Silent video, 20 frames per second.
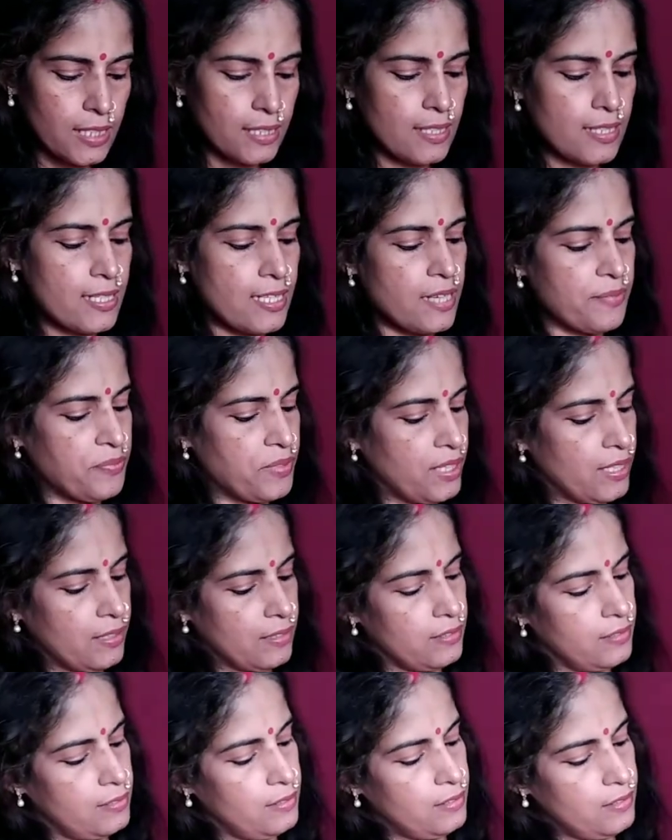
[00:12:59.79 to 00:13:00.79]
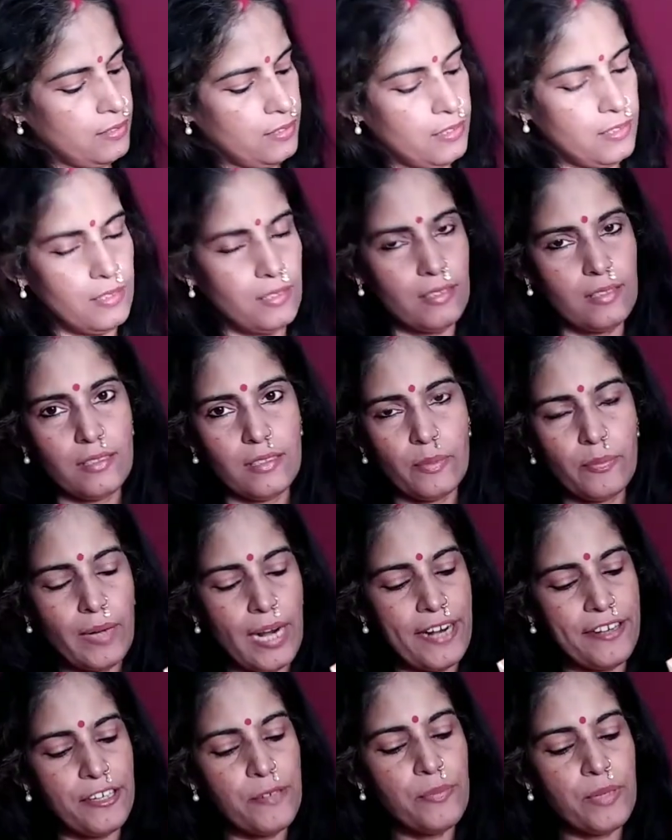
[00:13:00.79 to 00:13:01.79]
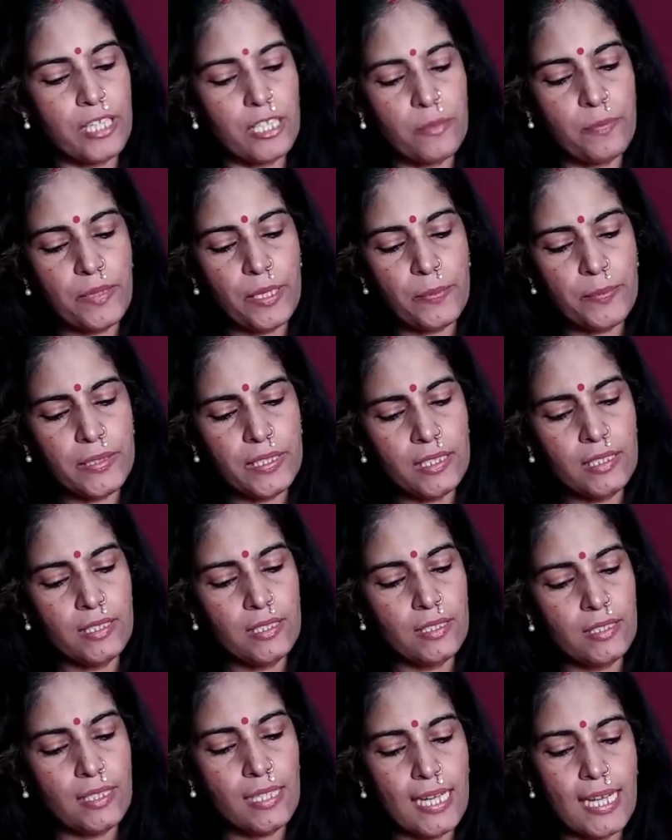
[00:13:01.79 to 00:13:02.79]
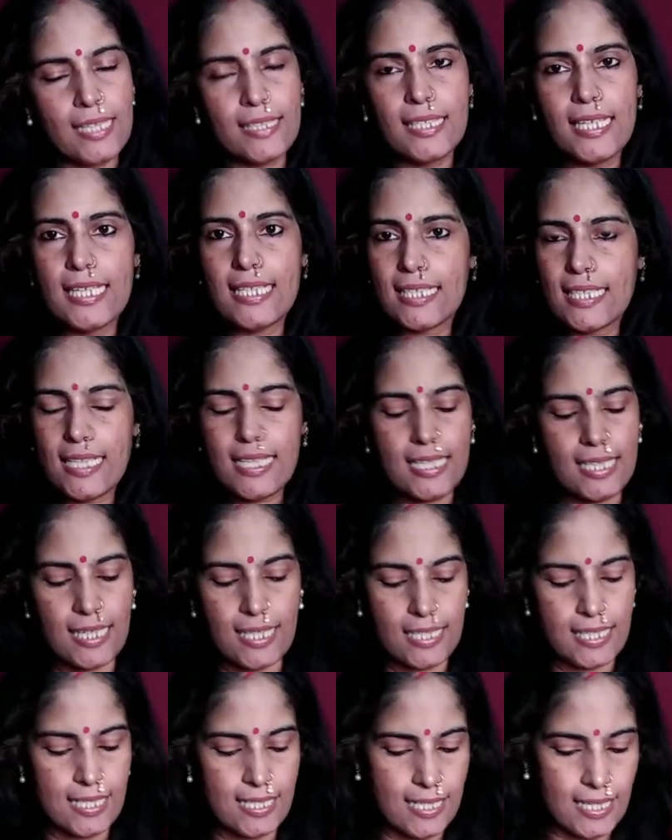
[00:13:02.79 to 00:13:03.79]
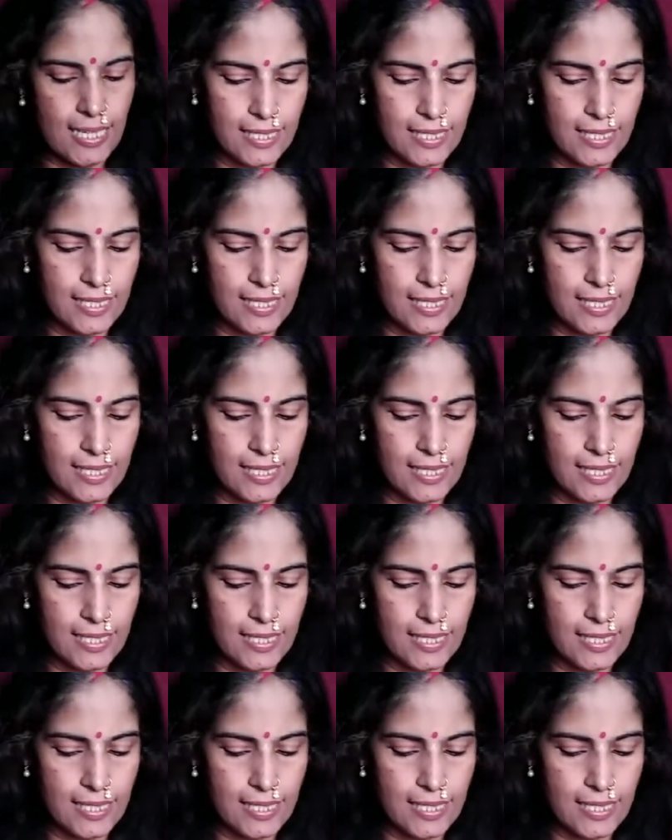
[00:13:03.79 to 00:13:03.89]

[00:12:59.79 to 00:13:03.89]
and the same thing, the branded butter paper and the incense sticks